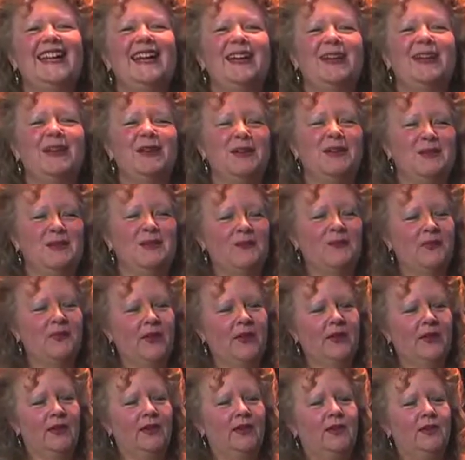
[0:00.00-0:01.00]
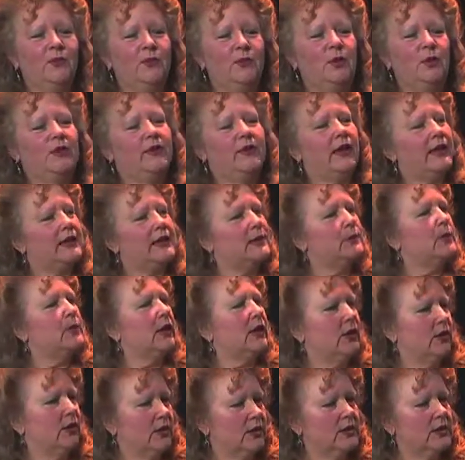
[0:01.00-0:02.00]
But that's
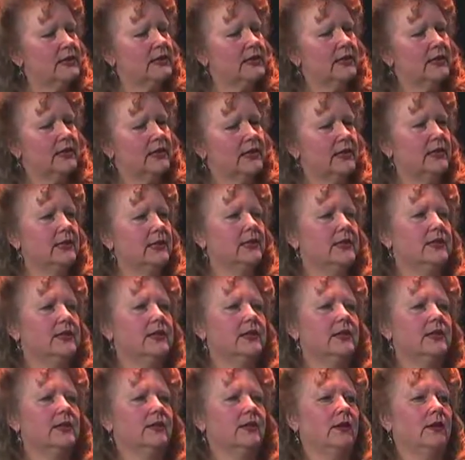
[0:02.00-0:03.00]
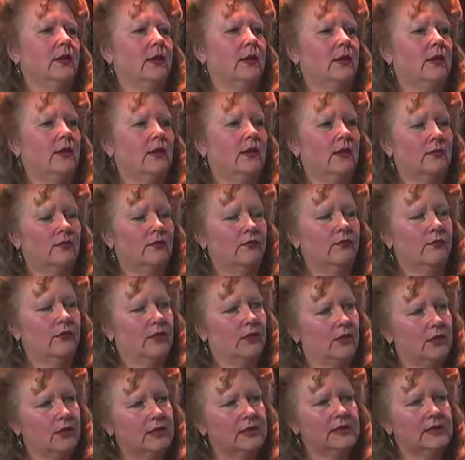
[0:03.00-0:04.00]
because it is a
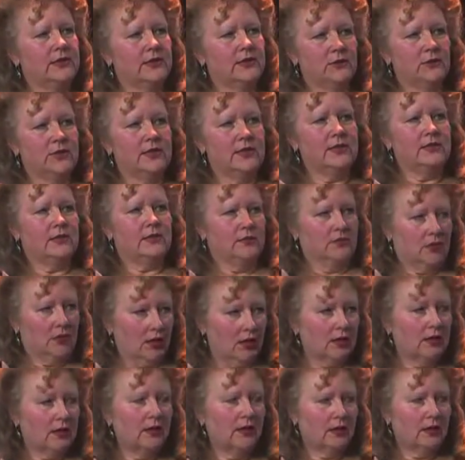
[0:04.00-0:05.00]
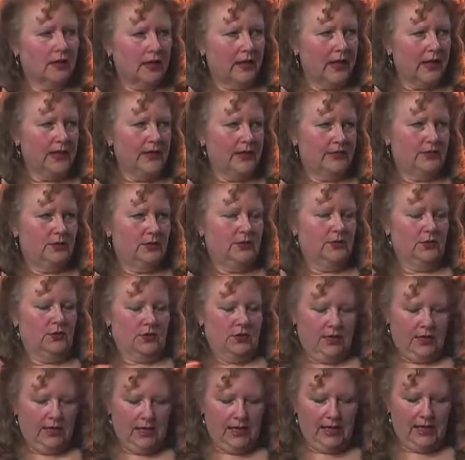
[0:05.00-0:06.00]
very serious lung hazard.
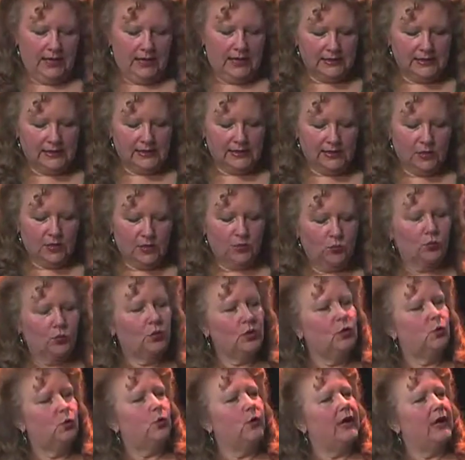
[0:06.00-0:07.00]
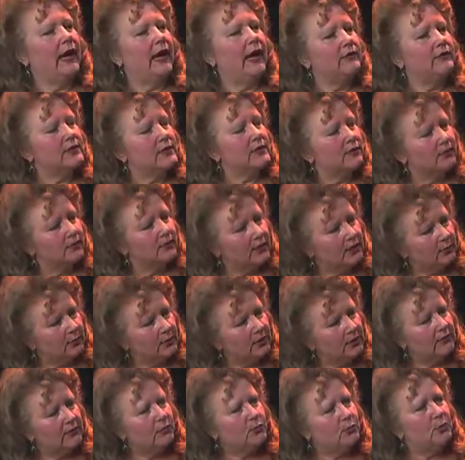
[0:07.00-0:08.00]
And so we have to think about the